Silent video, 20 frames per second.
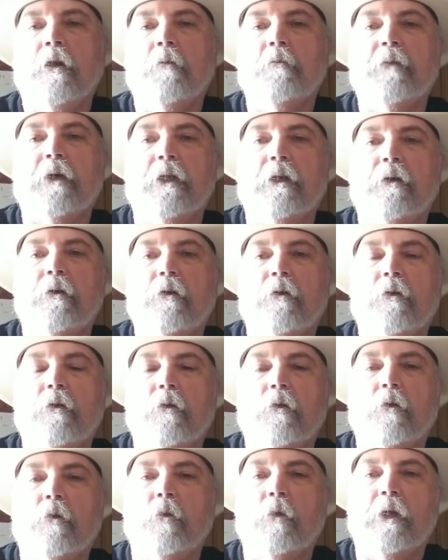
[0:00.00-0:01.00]
but
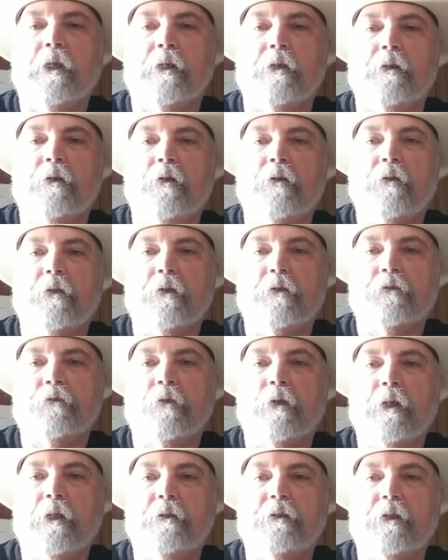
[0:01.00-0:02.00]
we can do this
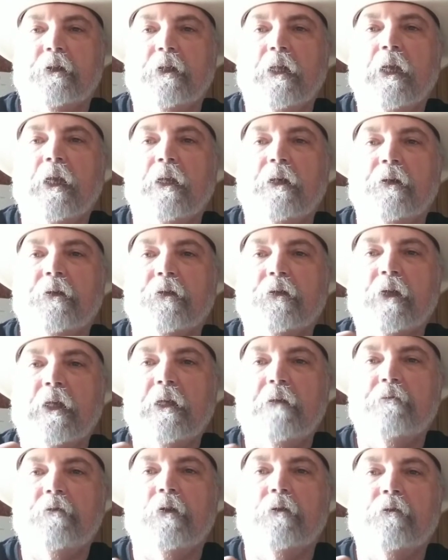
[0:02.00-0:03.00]
for you today to
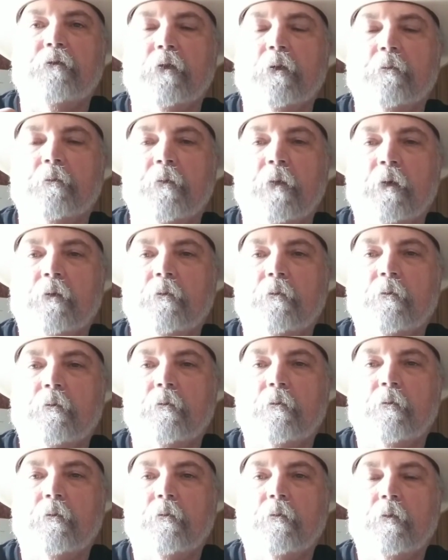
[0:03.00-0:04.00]
save you from
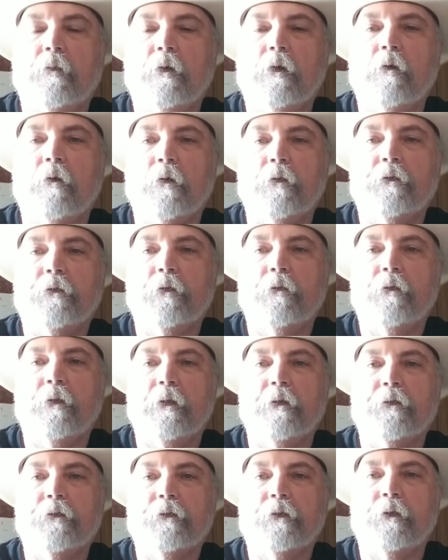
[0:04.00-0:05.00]
going through
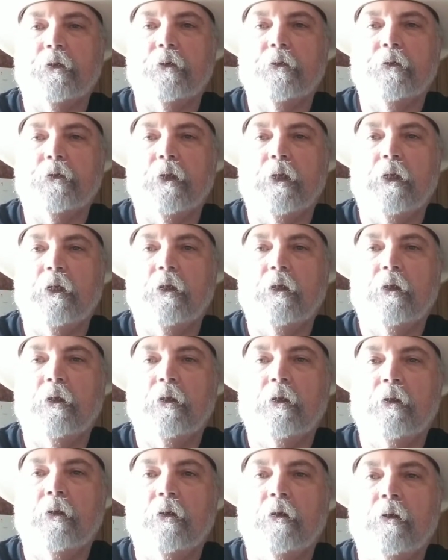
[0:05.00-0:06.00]
this Thursday,
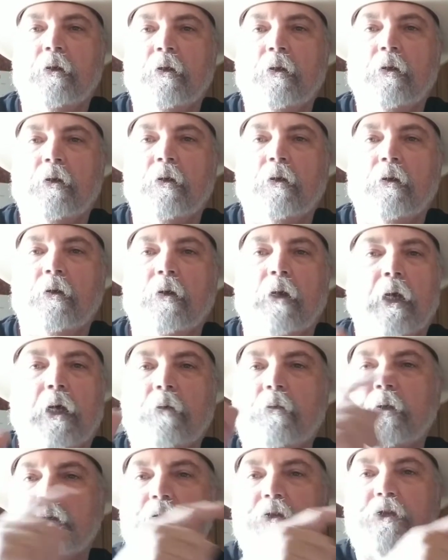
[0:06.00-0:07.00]
I
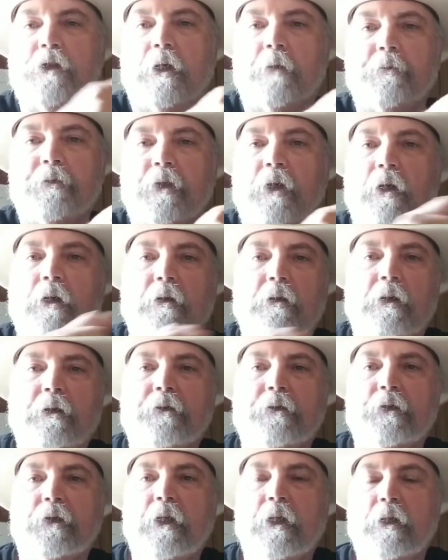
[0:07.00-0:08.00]
would have jumped on.
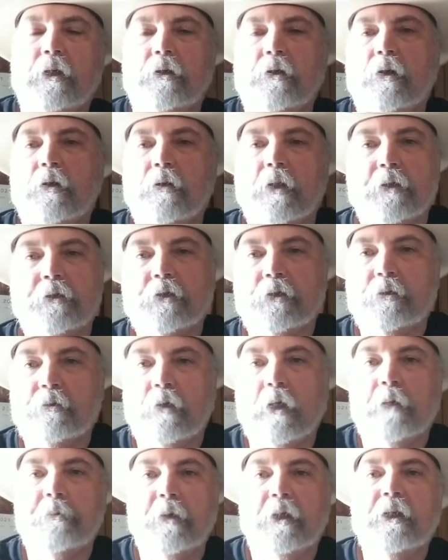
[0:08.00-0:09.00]
Let's get it. Let's.
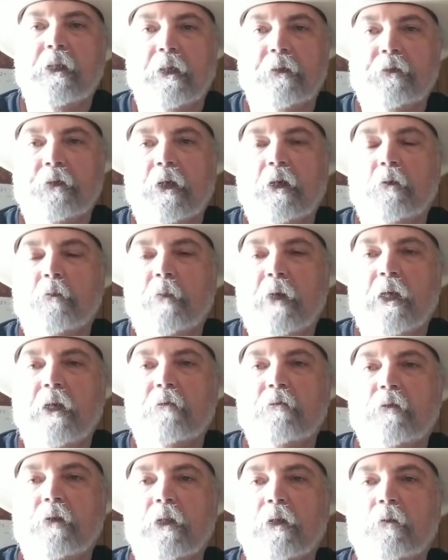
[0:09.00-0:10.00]
I mean, that's how
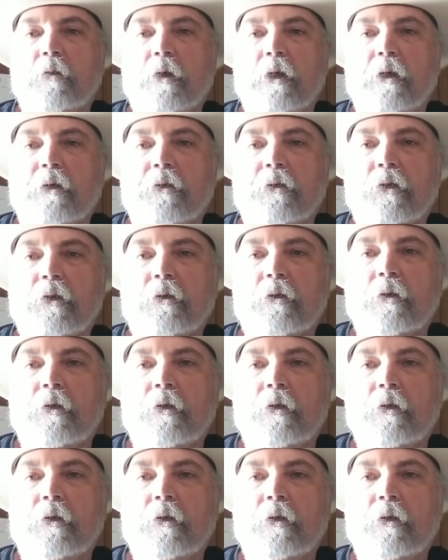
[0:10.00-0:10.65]
painful it was.